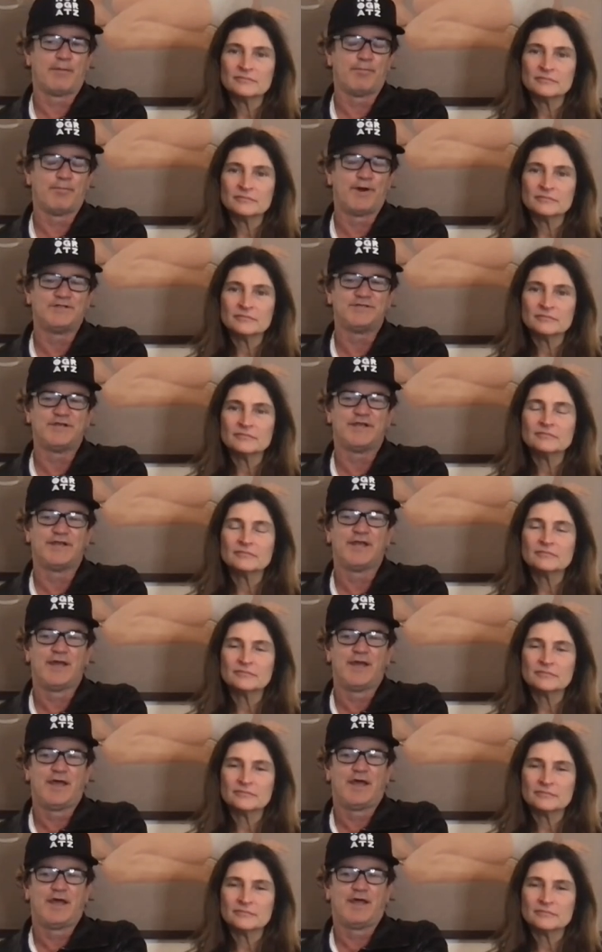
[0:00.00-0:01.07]
Speaker 1: a budget,
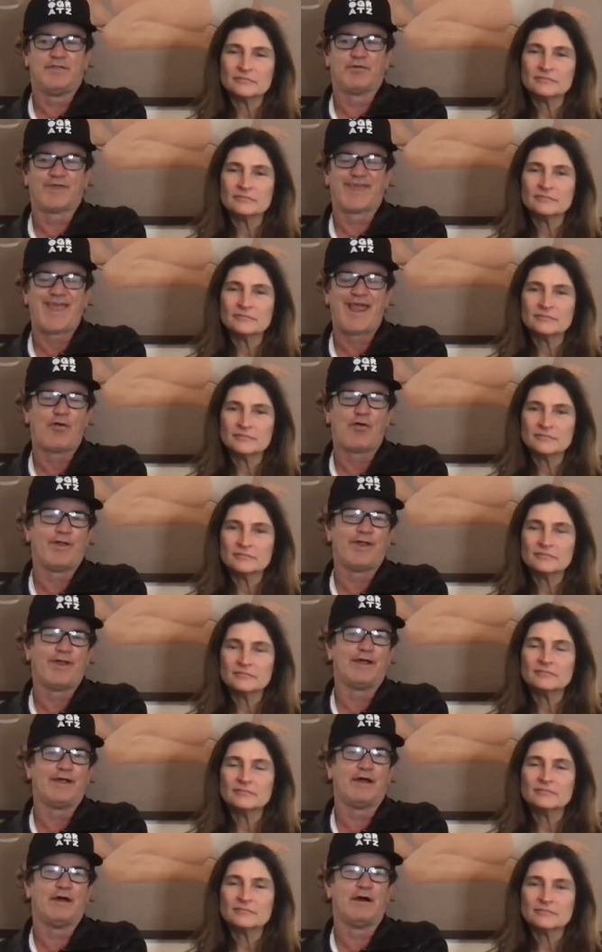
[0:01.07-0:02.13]
the
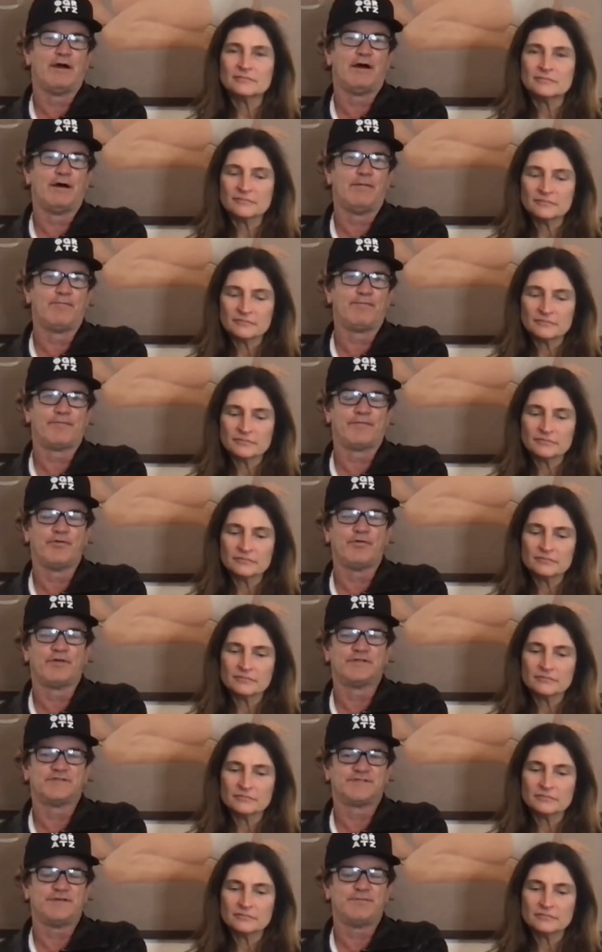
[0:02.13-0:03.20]
caring um, you
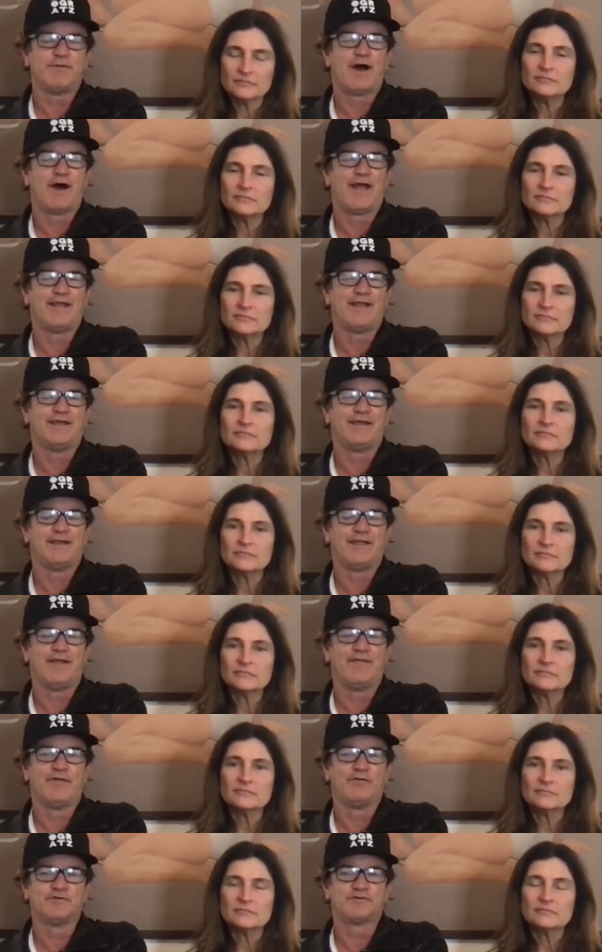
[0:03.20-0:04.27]
could see behind it.
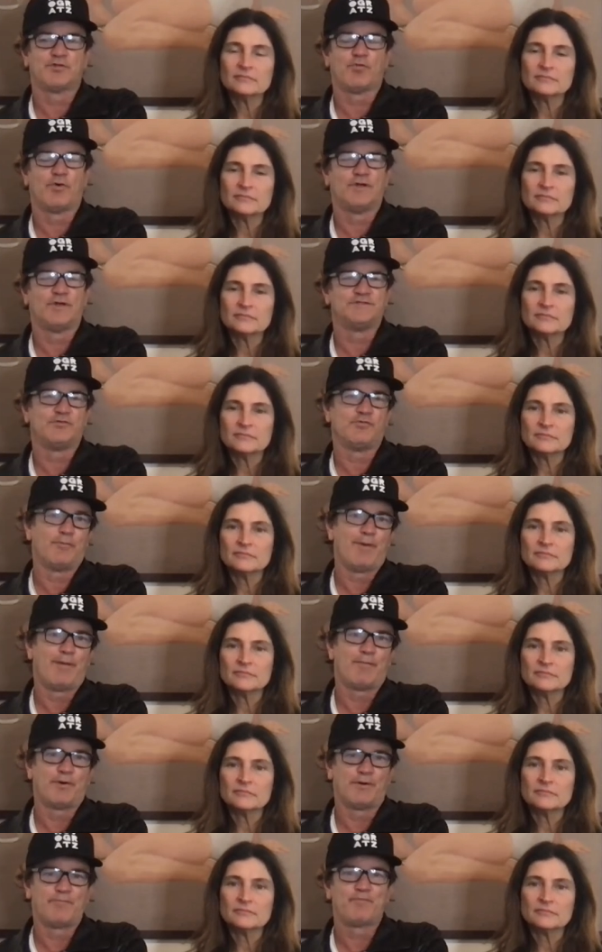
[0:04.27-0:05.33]
And those are the ones you
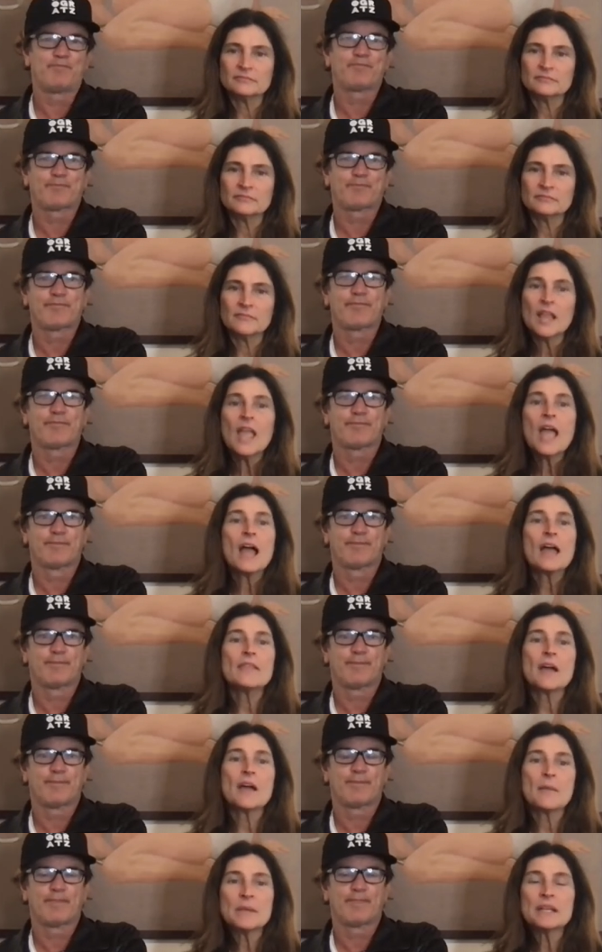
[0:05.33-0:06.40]
remember.
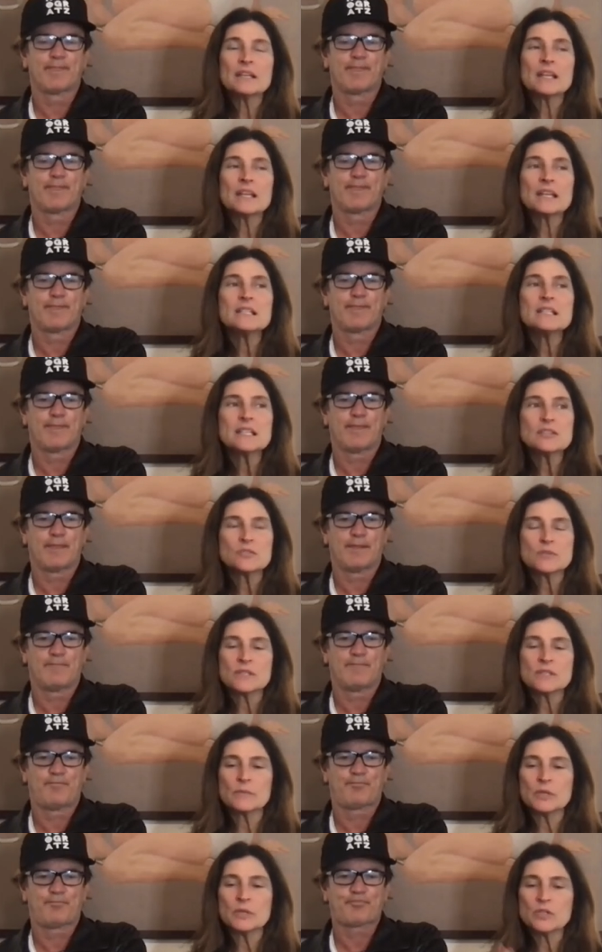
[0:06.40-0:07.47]
Speaker 2: And I mean, it is
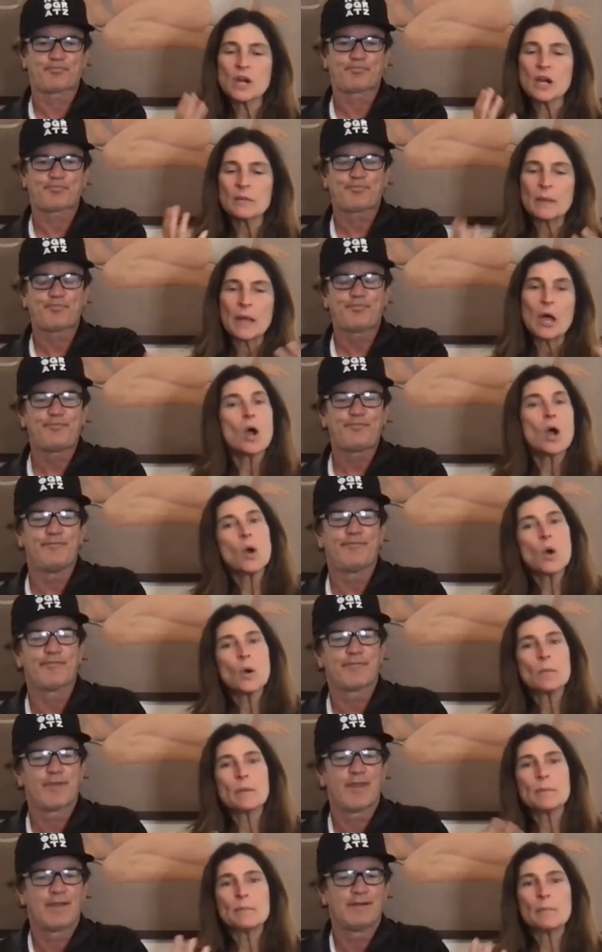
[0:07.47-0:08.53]
interesting when you talk about
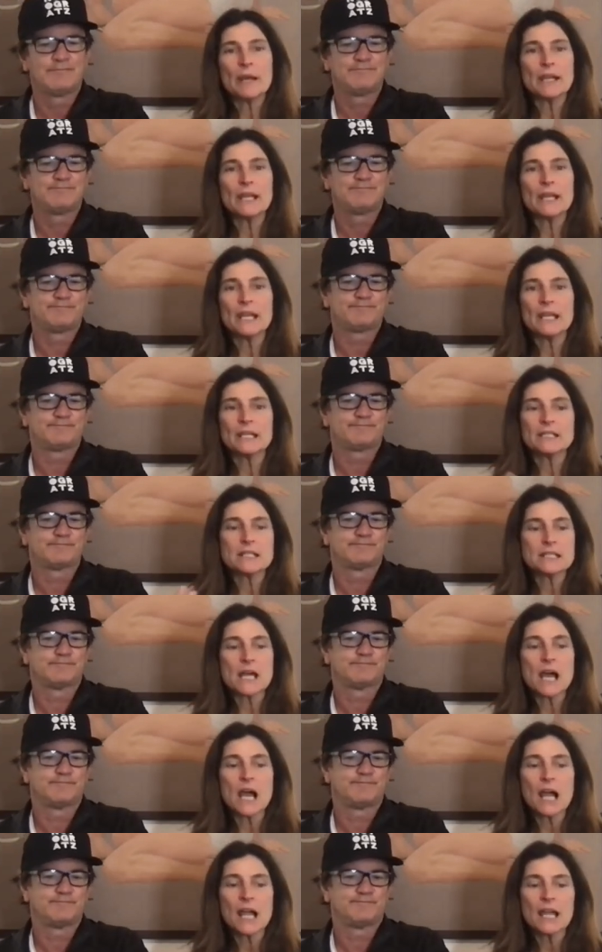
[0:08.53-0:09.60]
home and money and
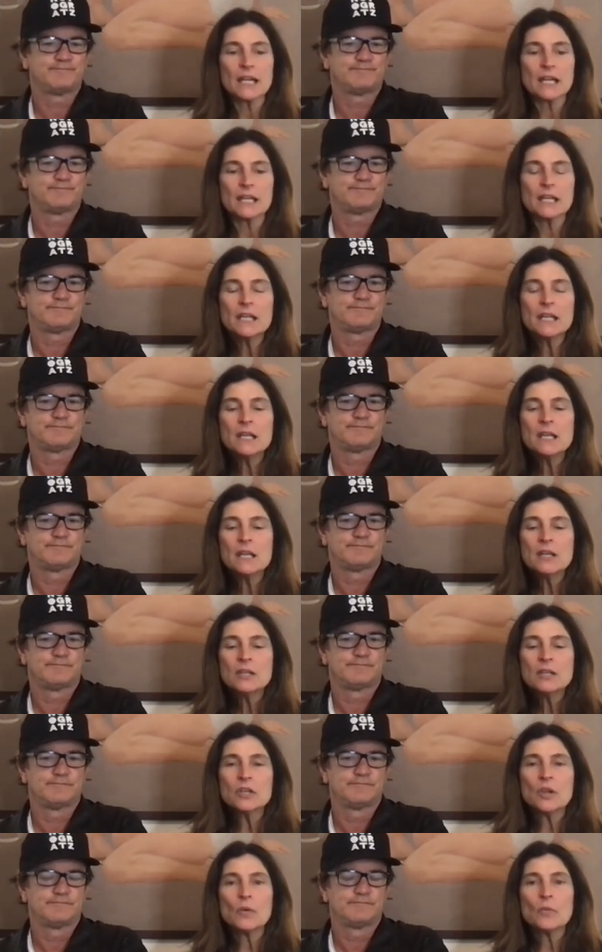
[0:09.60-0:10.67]
design and,
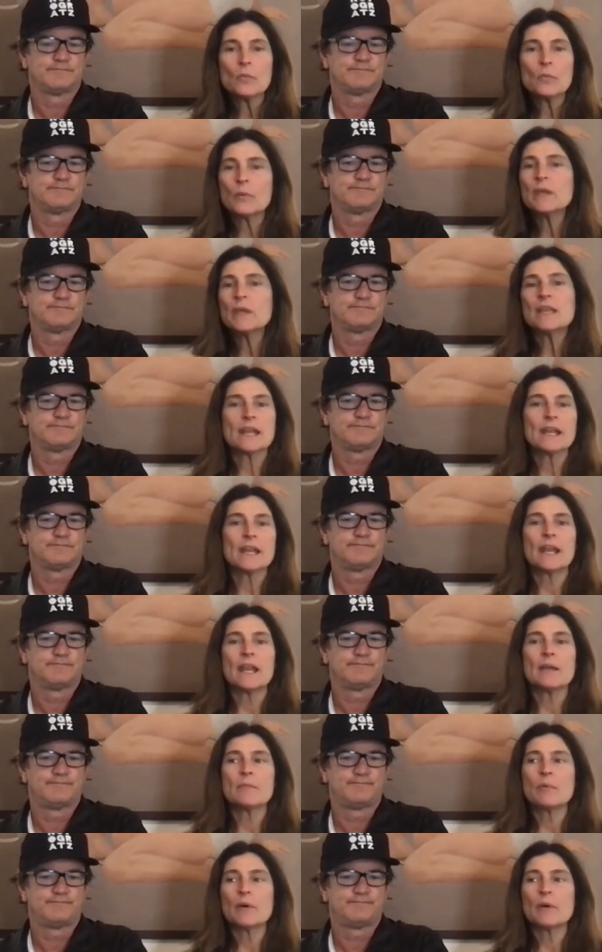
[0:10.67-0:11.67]
you know, we get it. It